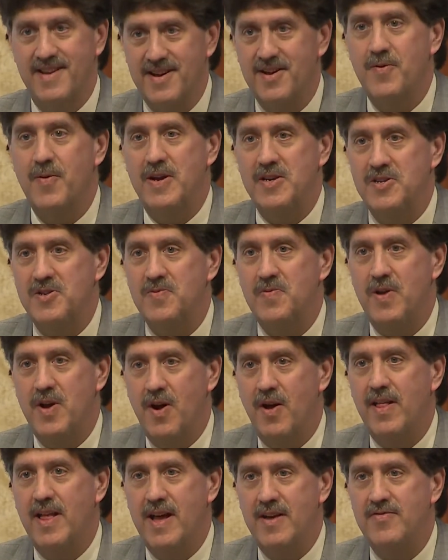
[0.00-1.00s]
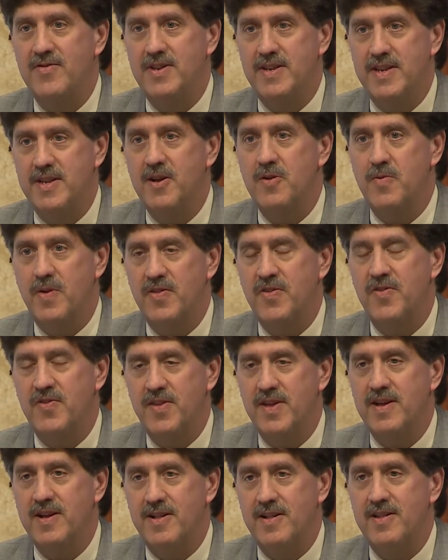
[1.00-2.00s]
a question we all have to deal with
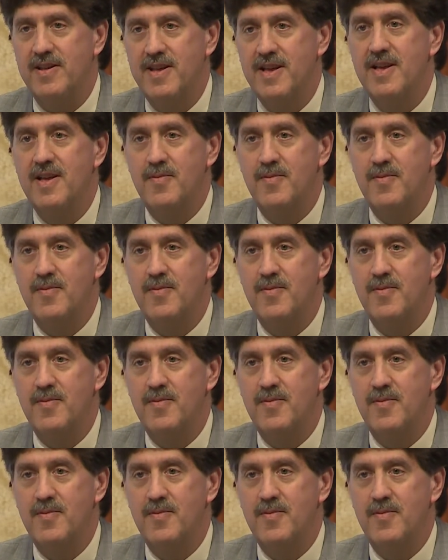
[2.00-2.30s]
still,